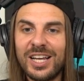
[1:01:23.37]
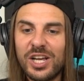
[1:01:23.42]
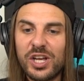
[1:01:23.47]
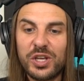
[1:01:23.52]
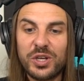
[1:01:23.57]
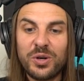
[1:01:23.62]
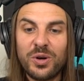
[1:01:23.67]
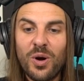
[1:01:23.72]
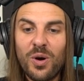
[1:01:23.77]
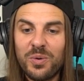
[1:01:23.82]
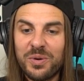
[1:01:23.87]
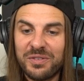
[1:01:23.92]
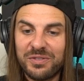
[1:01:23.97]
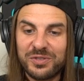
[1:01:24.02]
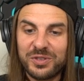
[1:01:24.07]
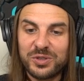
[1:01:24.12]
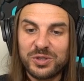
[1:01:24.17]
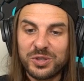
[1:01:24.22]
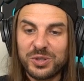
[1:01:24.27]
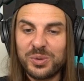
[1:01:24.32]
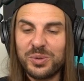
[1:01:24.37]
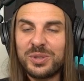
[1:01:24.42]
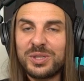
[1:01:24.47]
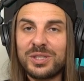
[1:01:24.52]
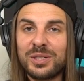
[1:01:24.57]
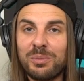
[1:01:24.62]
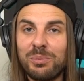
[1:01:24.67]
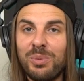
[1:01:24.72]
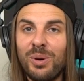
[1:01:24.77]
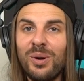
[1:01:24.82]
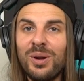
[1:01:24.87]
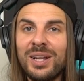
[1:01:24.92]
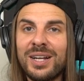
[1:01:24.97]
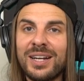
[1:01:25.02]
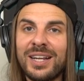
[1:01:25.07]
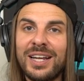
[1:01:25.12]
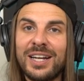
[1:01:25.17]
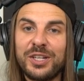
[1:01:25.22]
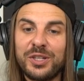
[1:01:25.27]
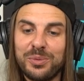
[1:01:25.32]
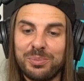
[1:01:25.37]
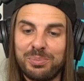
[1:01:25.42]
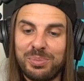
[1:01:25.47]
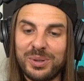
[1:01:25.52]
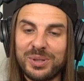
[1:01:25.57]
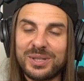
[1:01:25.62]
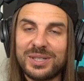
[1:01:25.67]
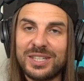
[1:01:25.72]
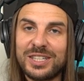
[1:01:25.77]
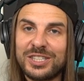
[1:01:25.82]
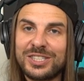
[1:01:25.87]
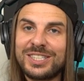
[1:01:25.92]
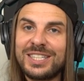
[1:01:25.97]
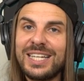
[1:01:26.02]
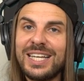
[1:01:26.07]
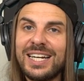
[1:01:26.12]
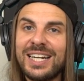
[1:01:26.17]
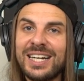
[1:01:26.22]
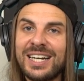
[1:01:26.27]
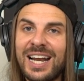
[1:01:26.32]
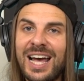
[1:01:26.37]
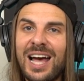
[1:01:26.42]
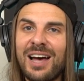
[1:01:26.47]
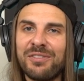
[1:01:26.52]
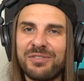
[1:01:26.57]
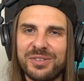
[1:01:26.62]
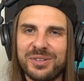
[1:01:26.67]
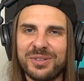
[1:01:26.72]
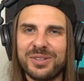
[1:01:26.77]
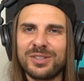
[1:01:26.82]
You know, if you shoot the bullet in, you put the seed in after,